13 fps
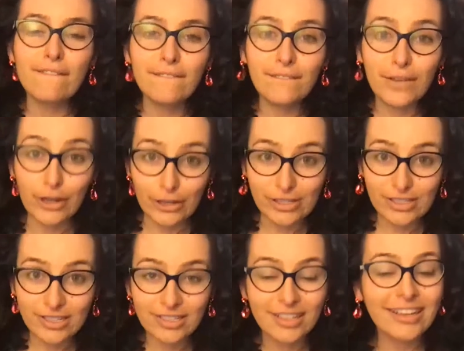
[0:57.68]

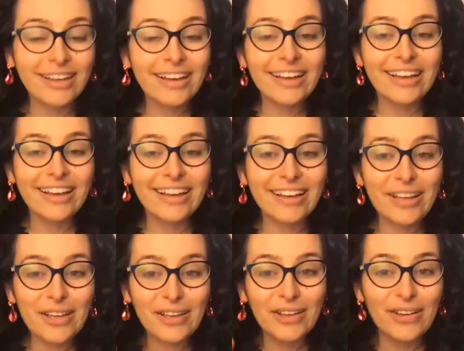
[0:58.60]
First,
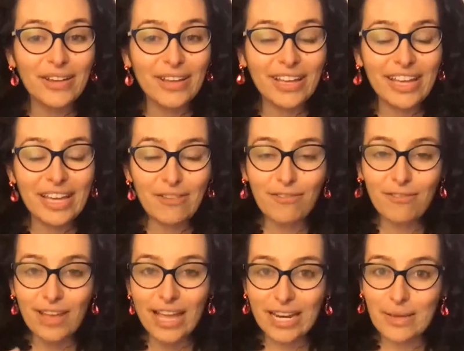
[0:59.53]
if
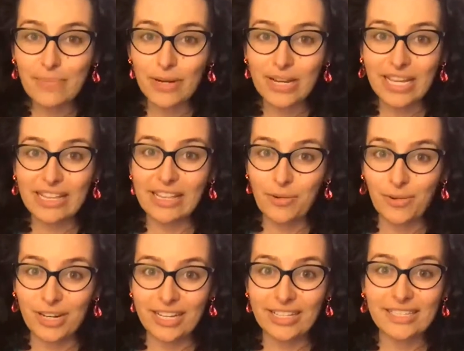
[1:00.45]
anybody in the audience